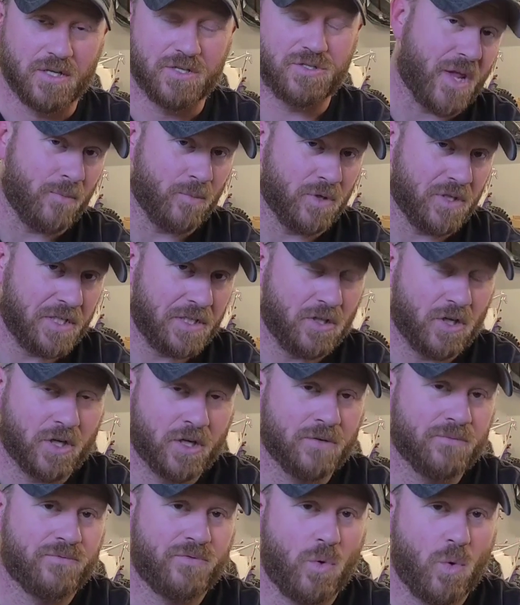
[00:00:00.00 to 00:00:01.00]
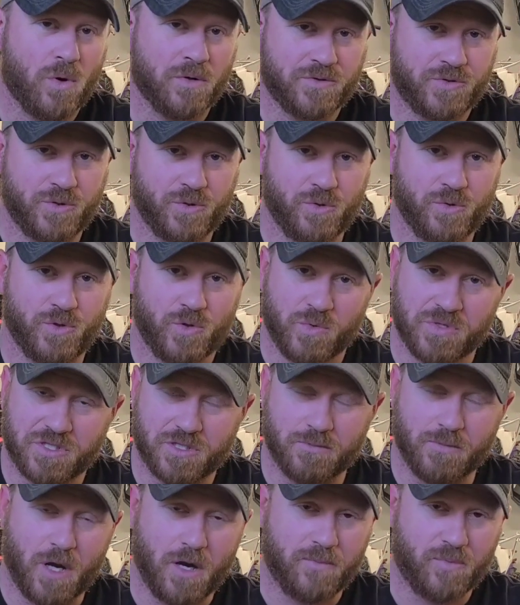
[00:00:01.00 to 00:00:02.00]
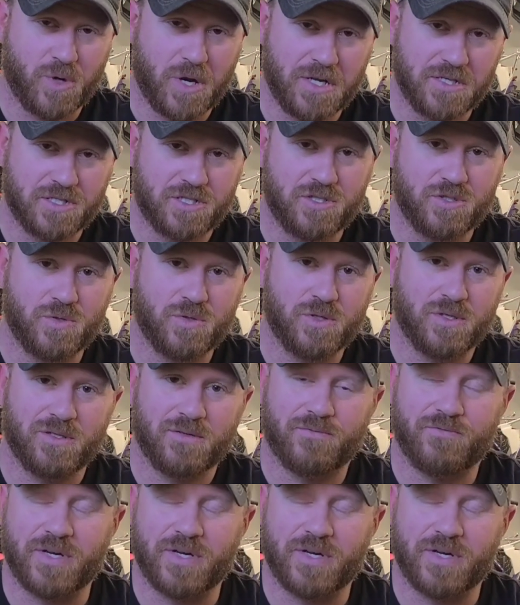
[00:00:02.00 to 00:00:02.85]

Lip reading: I'm really looking forward to doing some upgrades to it,